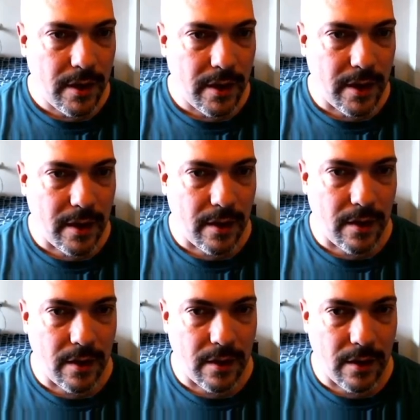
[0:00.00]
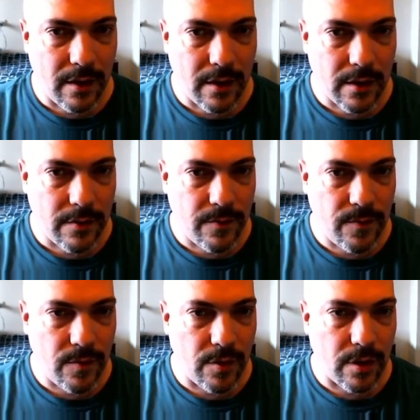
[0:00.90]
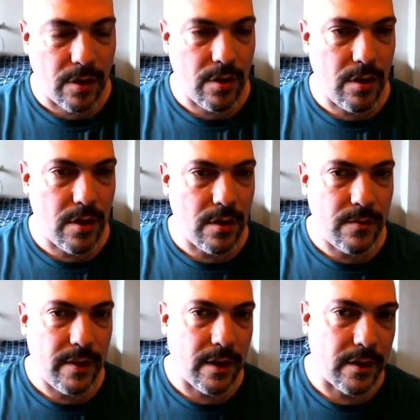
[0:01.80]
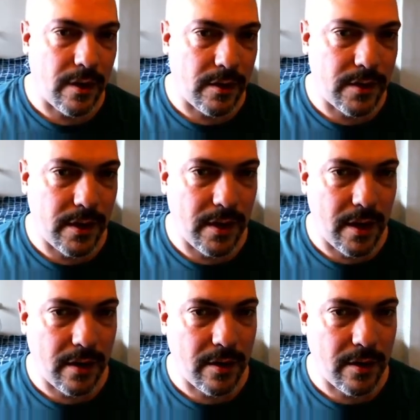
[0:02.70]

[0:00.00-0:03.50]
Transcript: And for call, wow, gotta say, uh,